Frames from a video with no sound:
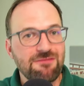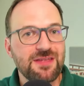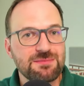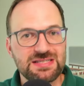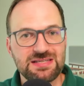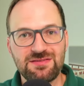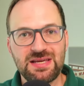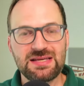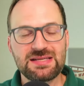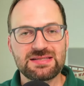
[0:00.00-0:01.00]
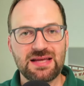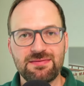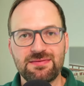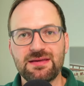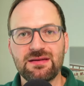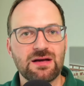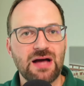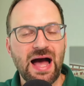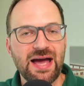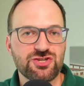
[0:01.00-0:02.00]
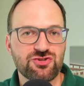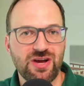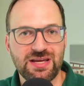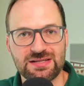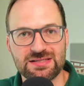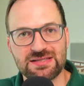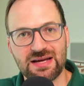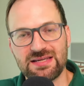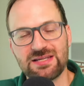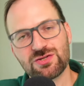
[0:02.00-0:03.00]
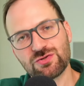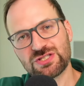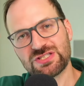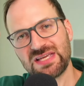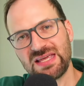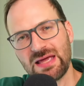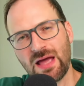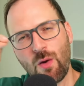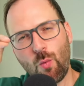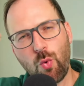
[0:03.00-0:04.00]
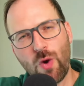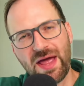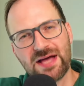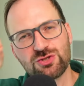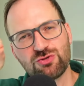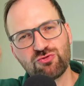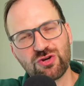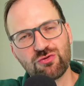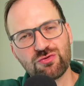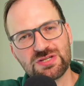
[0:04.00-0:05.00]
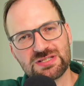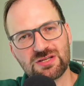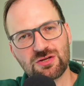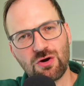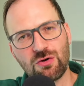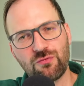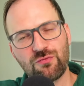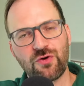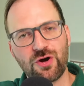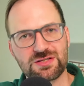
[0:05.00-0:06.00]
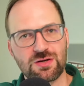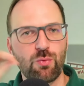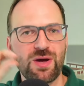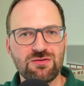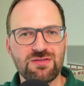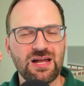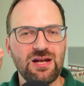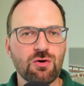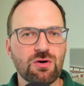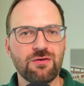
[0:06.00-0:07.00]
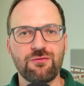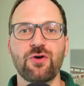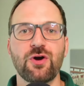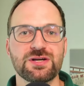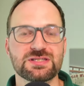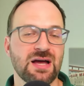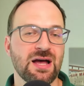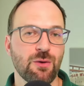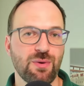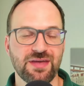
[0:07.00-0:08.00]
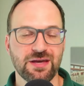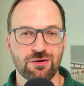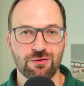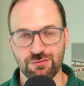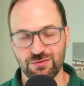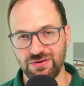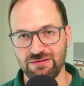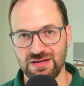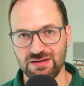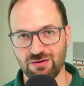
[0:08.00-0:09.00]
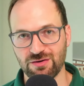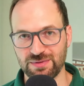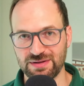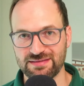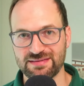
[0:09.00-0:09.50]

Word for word: CVs and did a eye tracking study to see where do recruiters go first or where do they look first when they go through CV documents.